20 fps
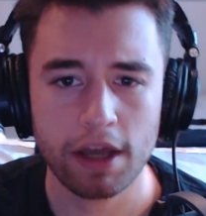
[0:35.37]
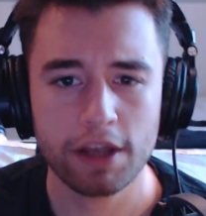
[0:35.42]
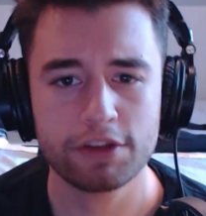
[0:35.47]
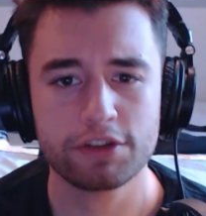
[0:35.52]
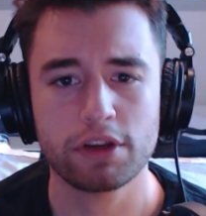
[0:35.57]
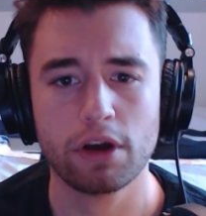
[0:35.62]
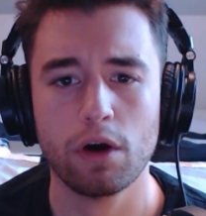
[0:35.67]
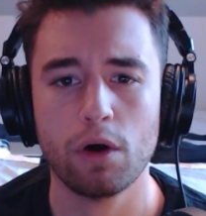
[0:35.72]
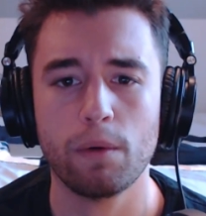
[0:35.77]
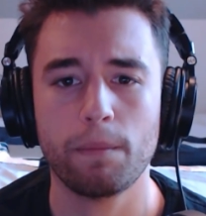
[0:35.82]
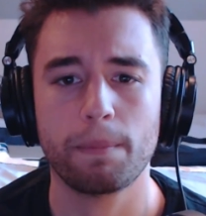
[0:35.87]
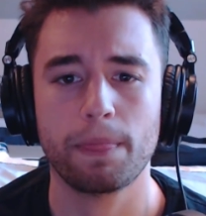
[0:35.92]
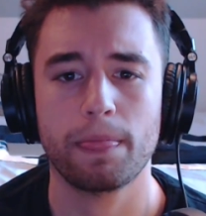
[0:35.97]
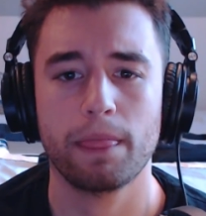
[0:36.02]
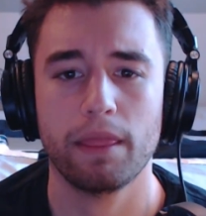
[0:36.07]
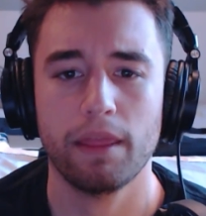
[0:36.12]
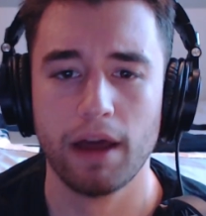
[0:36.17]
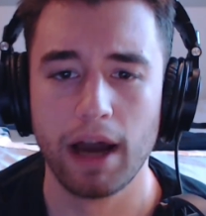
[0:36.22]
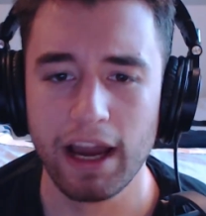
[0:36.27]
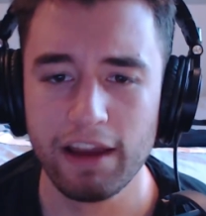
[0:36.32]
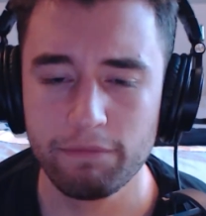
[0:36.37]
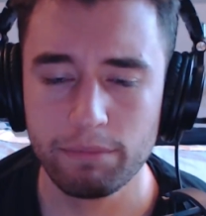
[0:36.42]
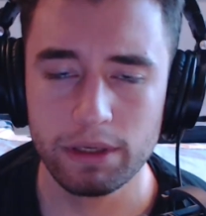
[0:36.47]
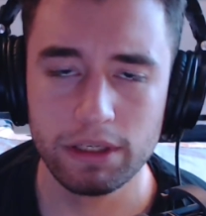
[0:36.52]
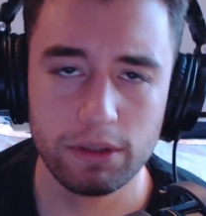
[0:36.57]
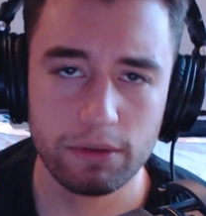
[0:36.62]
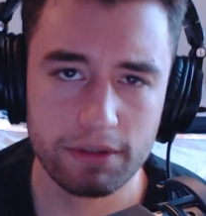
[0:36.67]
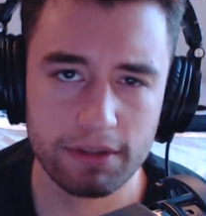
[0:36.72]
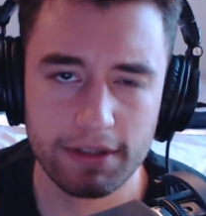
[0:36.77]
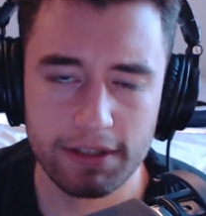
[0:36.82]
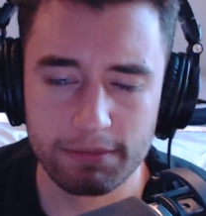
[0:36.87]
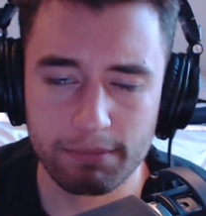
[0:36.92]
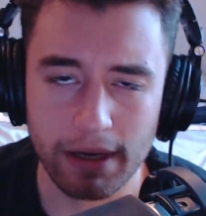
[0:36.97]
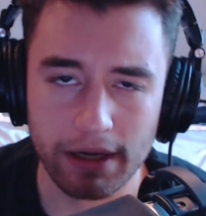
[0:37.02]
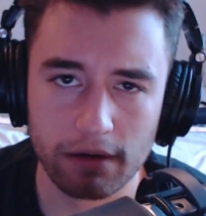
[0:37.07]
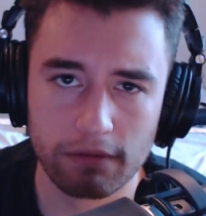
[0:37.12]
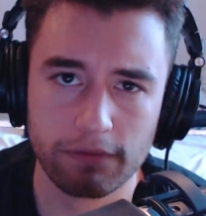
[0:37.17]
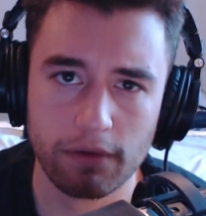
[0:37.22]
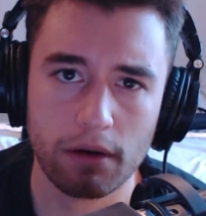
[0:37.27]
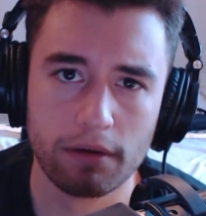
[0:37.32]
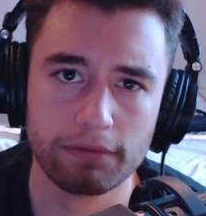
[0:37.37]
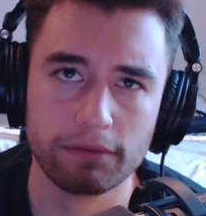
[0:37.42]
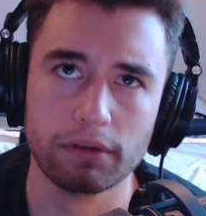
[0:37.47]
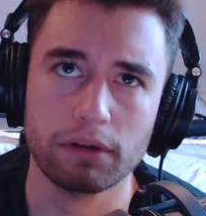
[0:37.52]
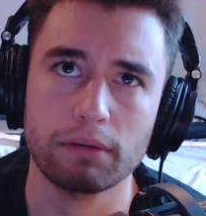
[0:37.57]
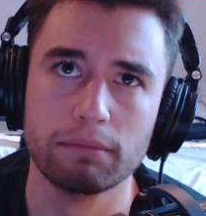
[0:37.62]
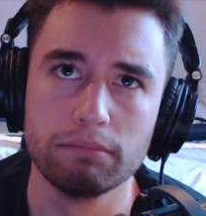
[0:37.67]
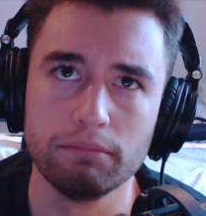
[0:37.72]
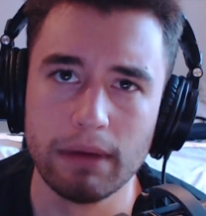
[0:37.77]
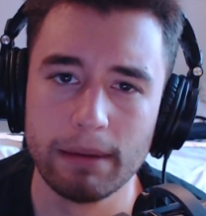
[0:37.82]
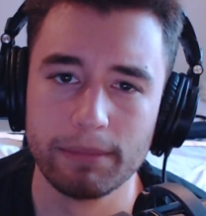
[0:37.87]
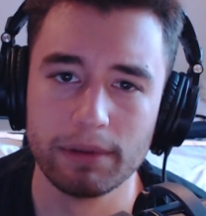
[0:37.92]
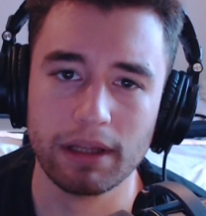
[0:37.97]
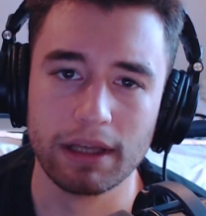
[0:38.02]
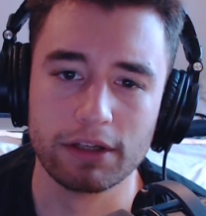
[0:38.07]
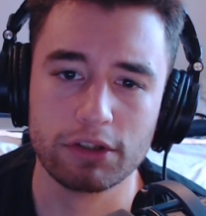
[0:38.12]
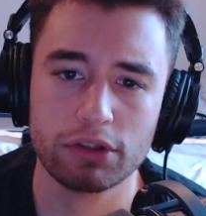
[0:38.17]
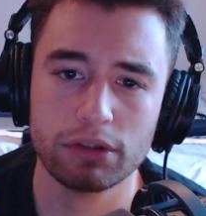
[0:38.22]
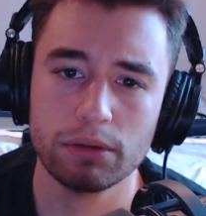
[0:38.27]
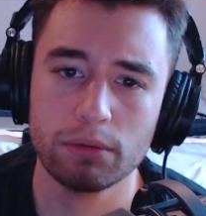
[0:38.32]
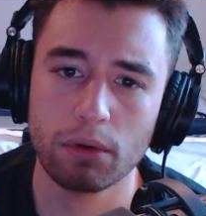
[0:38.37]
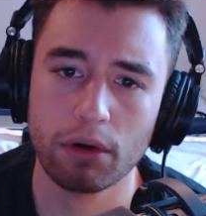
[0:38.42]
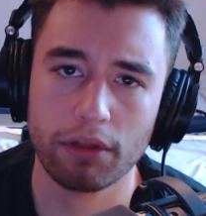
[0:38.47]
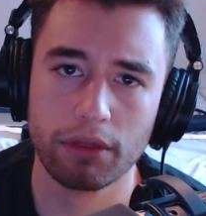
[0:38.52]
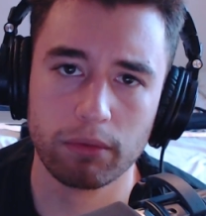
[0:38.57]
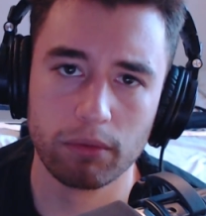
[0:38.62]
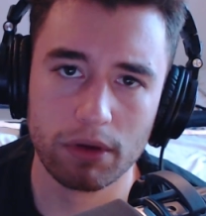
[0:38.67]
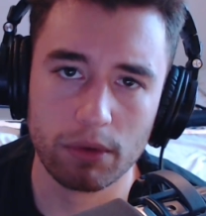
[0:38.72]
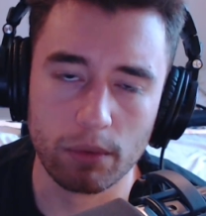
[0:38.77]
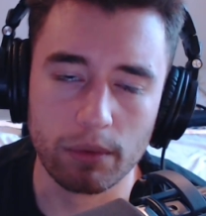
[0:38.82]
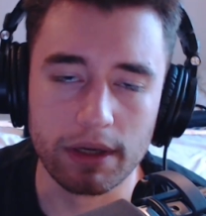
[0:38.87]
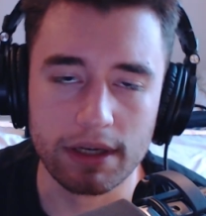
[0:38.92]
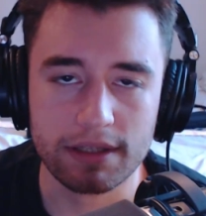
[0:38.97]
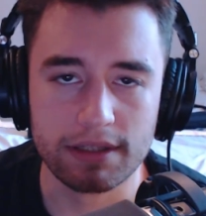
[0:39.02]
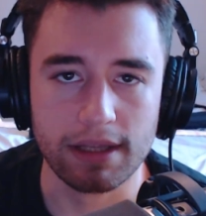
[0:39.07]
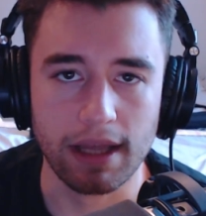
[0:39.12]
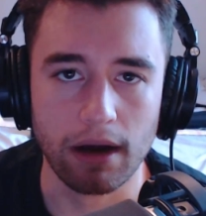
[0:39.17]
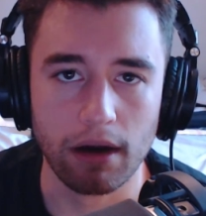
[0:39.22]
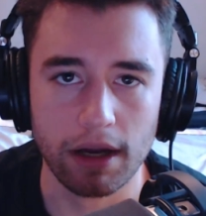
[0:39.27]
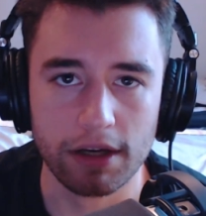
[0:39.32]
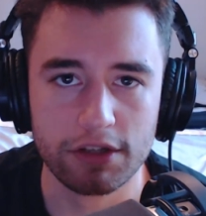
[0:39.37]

So I've been using this microphone for maybe like 2 or 3 weeks now.